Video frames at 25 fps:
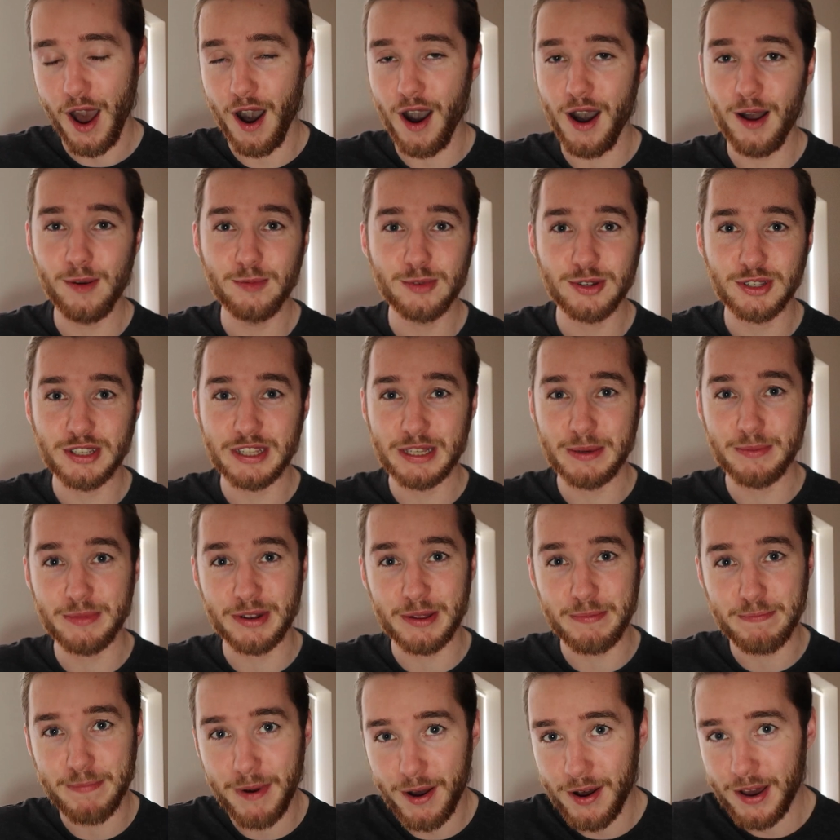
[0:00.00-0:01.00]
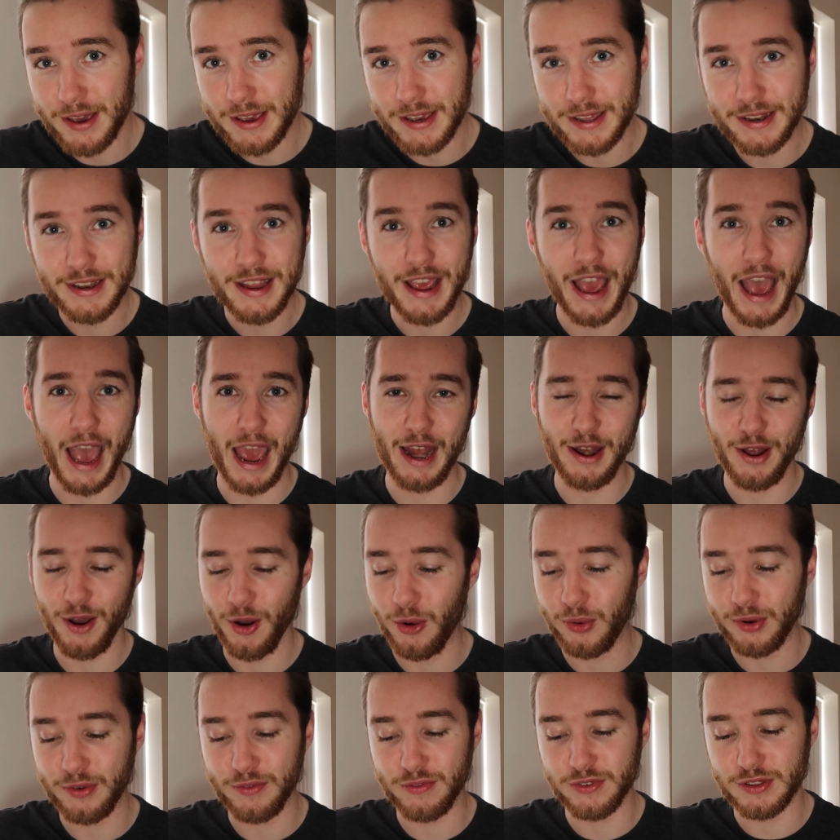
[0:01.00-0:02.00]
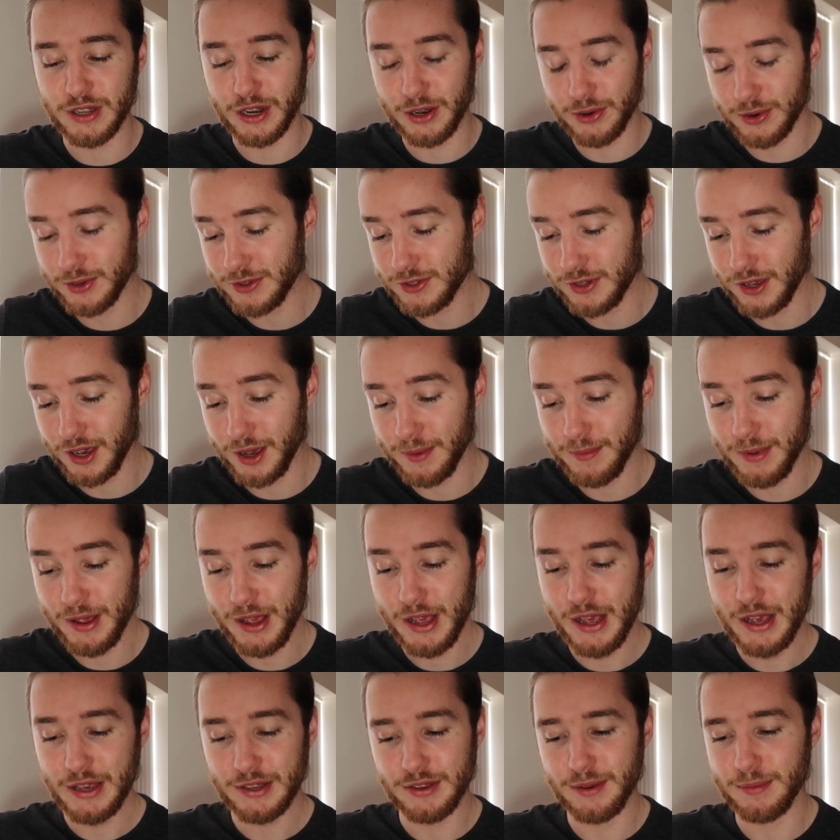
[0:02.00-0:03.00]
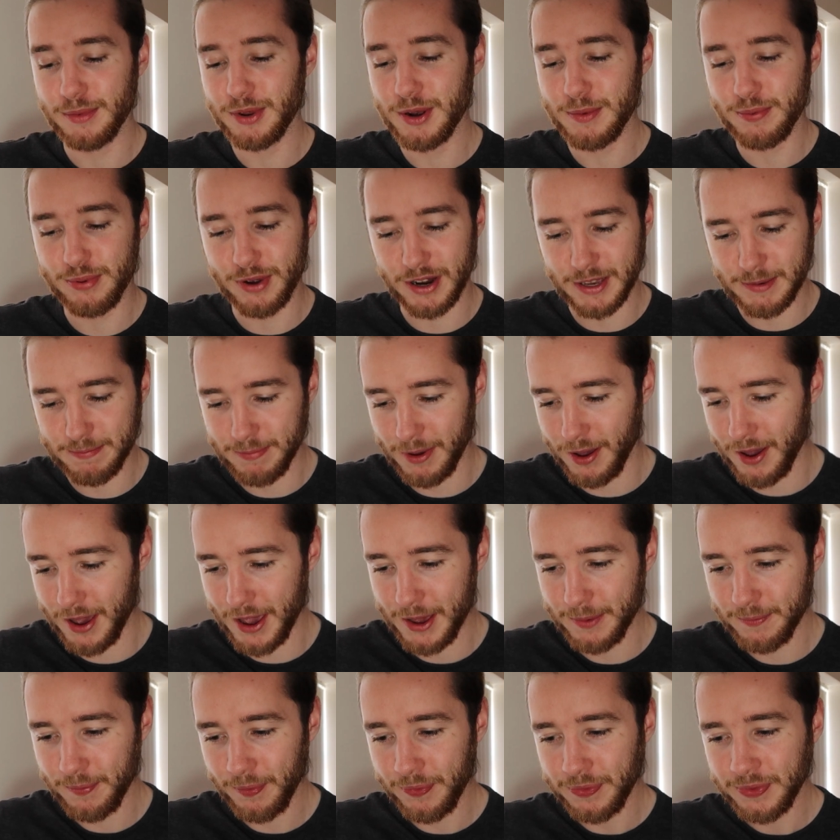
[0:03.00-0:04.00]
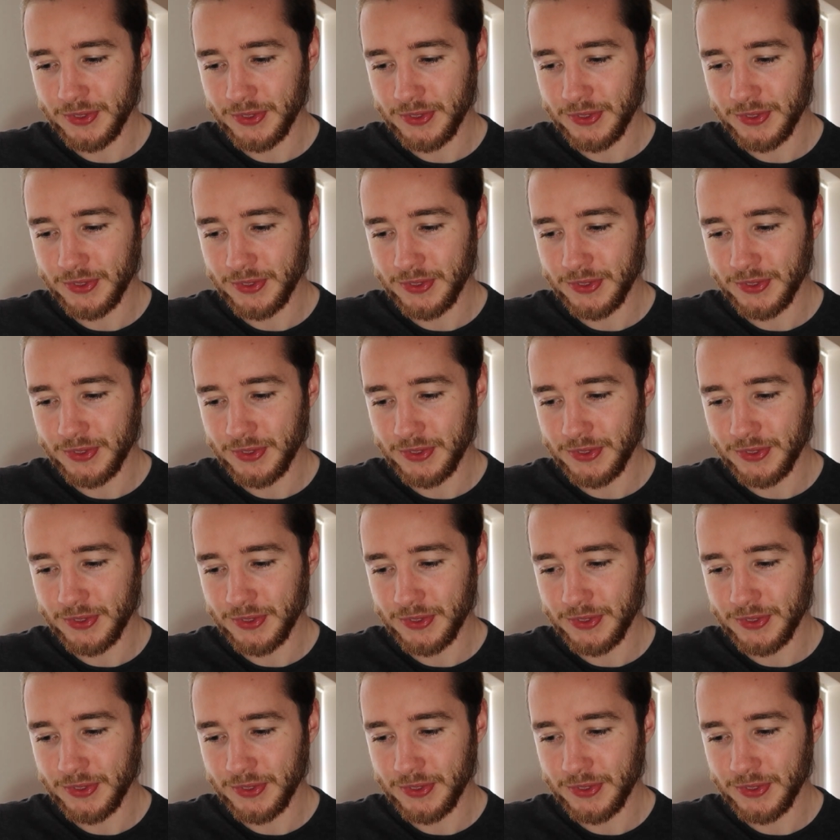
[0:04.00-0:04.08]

I'm just simply buying and holding for the long term. So I'm going to press buy.